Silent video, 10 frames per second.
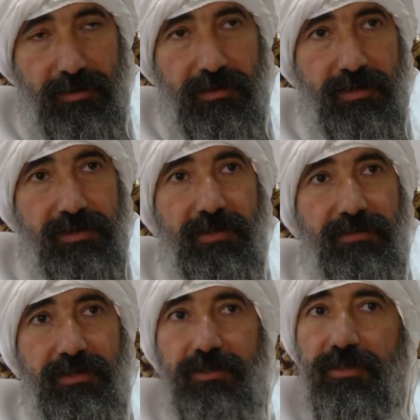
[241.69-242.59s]
In the
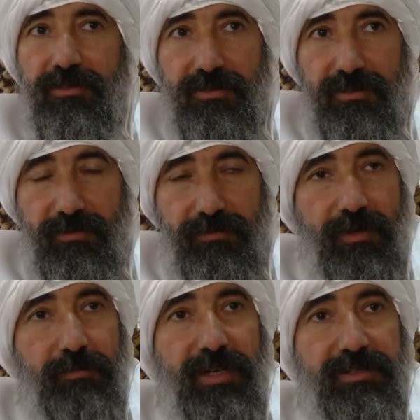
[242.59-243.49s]
70s,
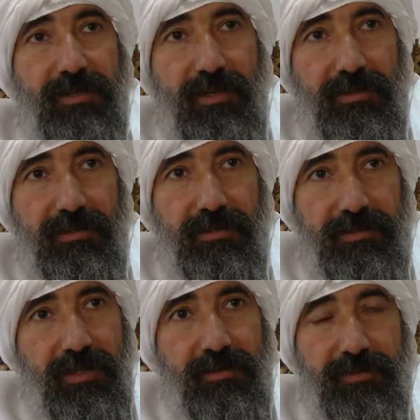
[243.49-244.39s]
from Basra.
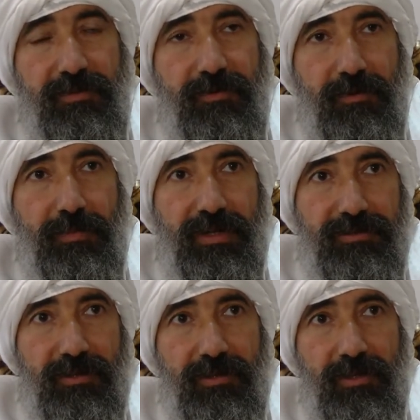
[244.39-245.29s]
It came from
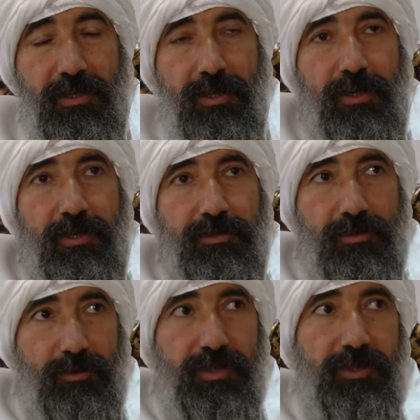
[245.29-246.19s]
Basra.
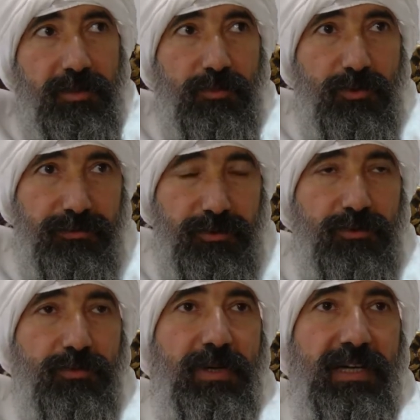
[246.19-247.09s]
So when he moved
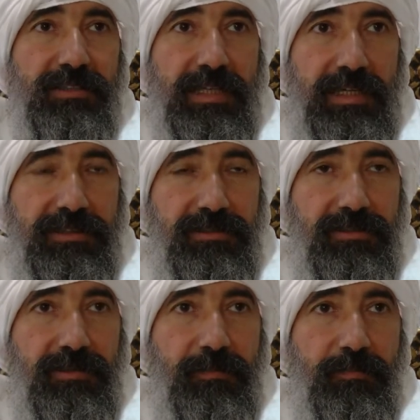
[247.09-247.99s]
to Baghdad,
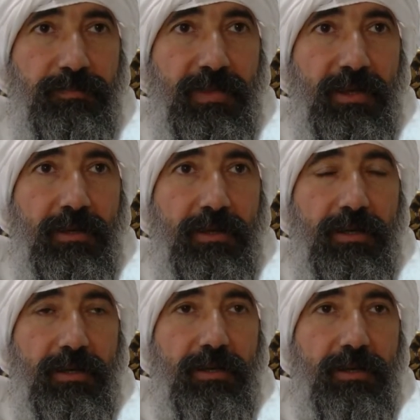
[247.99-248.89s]

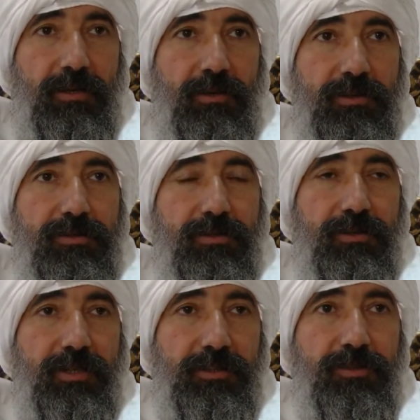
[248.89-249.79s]
also
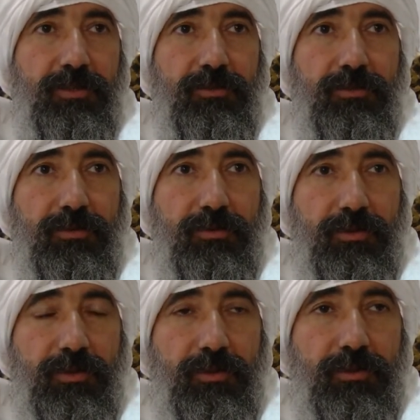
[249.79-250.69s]
continue
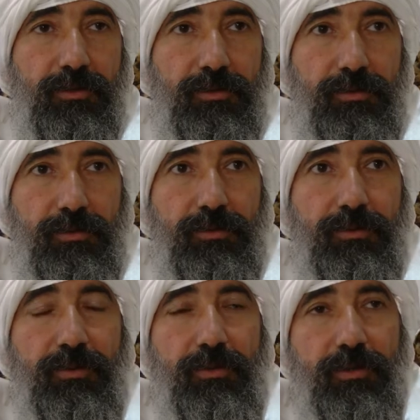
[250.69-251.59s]

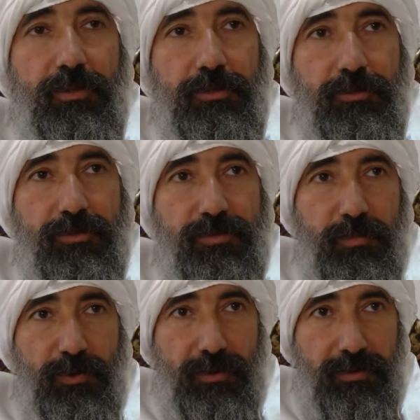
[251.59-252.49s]
to use
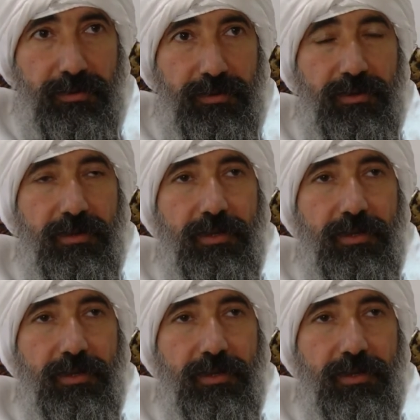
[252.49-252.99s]
both.